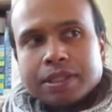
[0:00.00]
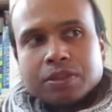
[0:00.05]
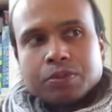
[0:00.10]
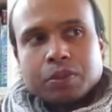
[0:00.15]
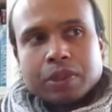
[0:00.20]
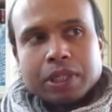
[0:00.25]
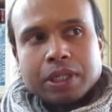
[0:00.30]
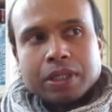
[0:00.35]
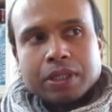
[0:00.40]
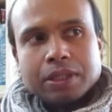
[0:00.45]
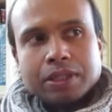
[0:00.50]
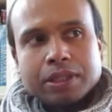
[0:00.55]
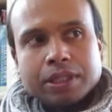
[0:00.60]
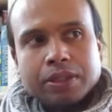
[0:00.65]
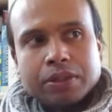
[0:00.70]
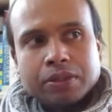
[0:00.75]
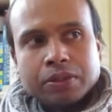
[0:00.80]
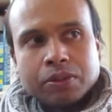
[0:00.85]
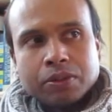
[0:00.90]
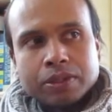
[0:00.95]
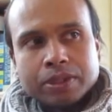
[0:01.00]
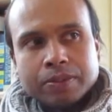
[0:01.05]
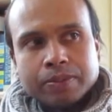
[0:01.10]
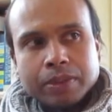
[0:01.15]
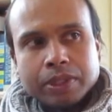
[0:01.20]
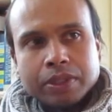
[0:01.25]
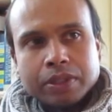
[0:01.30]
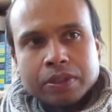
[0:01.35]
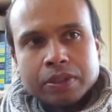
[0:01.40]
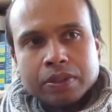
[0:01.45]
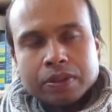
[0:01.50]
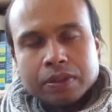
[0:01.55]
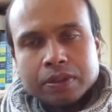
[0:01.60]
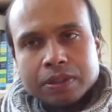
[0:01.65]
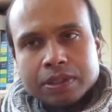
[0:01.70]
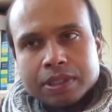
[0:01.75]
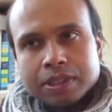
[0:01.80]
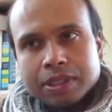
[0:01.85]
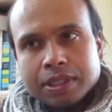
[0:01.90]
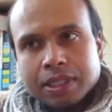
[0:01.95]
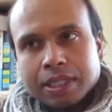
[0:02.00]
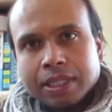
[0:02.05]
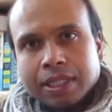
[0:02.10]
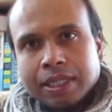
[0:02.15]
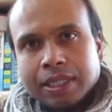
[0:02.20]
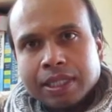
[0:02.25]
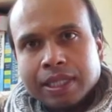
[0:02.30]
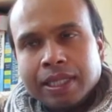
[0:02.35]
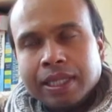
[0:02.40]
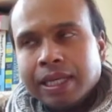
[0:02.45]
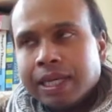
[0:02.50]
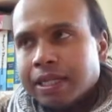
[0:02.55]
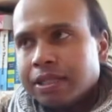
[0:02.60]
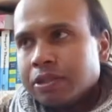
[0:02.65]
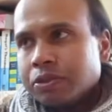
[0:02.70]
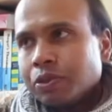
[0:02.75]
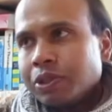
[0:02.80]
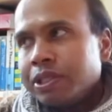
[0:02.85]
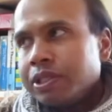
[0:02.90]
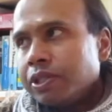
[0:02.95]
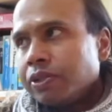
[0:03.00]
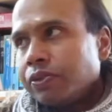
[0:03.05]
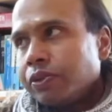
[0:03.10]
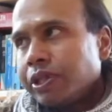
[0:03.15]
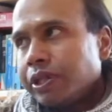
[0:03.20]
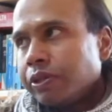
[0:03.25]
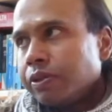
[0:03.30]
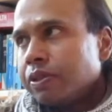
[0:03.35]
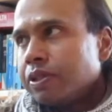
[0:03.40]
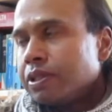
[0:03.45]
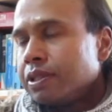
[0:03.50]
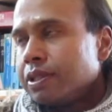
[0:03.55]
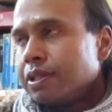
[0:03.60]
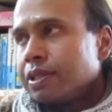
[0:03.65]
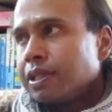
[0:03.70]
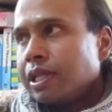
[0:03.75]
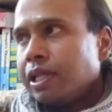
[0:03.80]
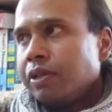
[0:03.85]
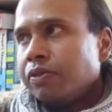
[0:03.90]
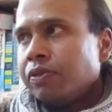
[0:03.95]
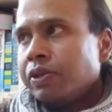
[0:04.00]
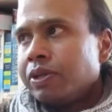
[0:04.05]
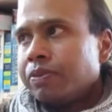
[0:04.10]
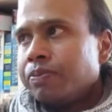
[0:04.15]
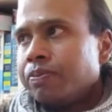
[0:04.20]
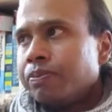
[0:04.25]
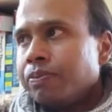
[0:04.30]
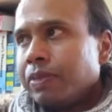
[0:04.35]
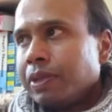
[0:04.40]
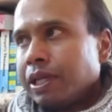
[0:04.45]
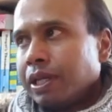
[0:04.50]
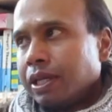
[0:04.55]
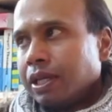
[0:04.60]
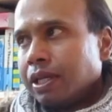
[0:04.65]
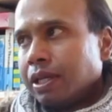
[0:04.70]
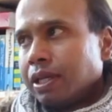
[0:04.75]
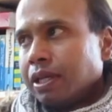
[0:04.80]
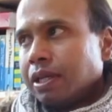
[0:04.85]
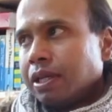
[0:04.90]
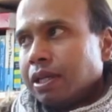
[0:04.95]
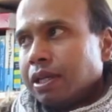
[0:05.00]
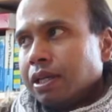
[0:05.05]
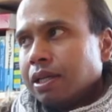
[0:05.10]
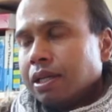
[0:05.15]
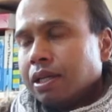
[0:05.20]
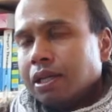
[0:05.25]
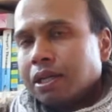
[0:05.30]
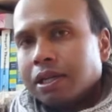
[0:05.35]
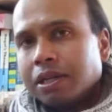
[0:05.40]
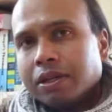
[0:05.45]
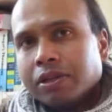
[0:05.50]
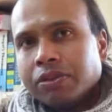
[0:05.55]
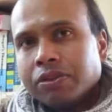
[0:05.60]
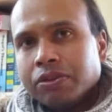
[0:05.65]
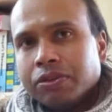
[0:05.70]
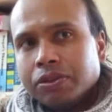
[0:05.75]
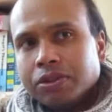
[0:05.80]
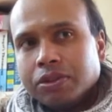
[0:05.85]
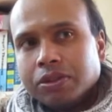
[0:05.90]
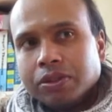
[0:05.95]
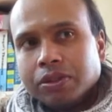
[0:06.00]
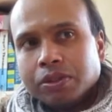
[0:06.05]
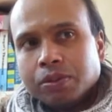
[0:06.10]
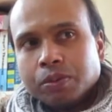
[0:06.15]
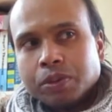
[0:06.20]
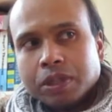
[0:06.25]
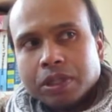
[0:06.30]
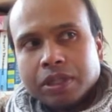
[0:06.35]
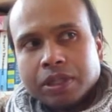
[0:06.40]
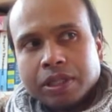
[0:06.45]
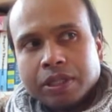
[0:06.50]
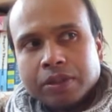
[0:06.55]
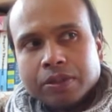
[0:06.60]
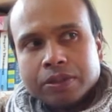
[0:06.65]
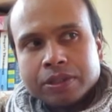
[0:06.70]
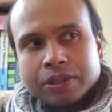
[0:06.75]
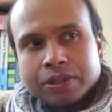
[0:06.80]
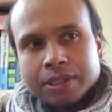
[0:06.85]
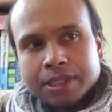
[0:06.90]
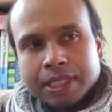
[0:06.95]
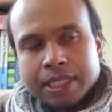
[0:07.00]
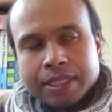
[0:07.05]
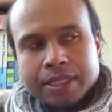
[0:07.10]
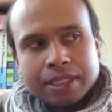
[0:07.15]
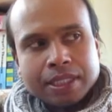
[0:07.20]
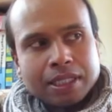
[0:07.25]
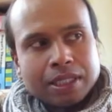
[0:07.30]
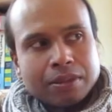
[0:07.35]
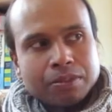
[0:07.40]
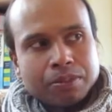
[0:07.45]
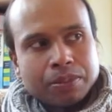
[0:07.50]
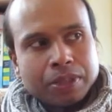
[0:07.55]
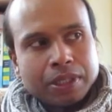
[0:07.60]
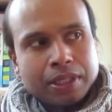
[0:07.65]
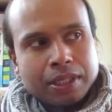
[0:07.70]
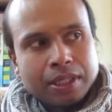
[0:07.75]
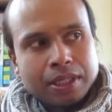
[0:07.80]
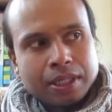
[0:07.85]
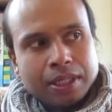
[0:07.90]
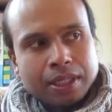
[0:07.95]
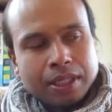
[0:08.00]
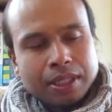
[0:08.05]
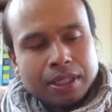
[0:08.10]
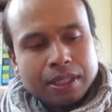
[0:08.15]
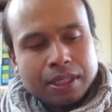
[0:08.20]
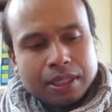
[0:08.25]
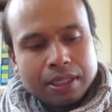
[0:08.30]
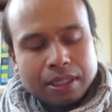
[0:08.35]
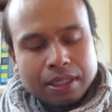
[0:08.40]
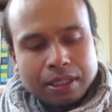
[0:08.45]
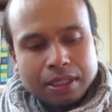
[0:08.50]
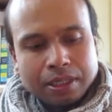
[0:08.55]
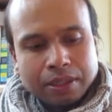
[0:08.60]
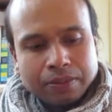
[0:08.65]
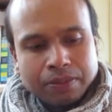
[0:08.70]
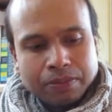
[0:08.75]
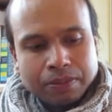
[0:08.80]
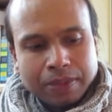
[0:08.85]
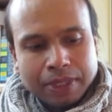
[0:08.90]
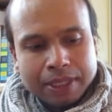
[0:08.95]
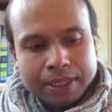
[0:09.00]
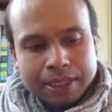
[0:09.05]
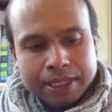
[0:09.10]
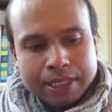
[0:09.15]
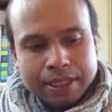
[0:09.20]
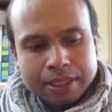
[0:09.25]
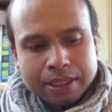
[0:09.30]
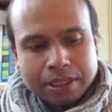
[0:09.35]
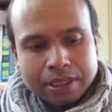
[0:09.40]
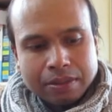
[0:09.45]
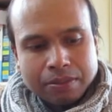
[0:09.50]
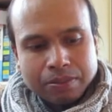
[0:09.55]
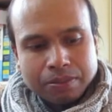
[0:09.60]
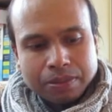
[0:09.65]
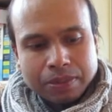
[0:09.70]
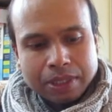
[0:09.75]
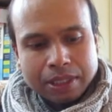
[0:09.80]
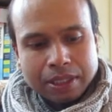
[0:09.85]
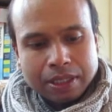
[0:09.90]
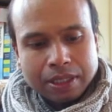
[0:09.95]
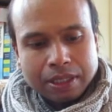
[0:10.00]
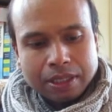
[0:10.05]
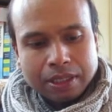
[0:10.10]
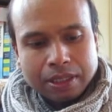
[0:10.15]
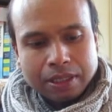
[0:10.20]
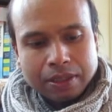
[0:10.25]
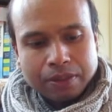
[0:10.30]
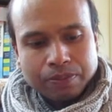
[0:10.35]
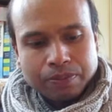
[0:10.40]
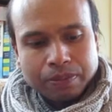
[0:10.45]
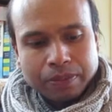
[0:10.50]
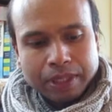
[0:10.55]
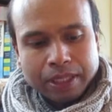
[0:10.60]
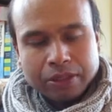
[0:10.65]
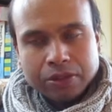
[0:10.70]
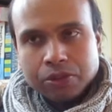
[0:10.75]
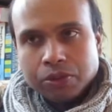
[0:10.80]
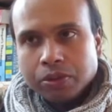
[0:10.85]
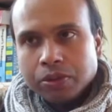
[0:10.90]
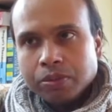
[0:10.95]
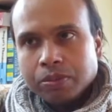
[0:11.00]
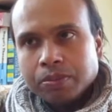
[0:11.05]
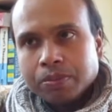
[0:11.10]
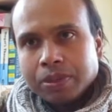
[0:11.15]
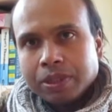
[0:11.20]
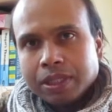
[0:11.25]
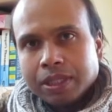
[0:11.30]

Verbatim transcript: as well, did the Course in Miracles, and he had 23 illnesses leave him uh, through doing the work. He also set up, um, he set up uh, a group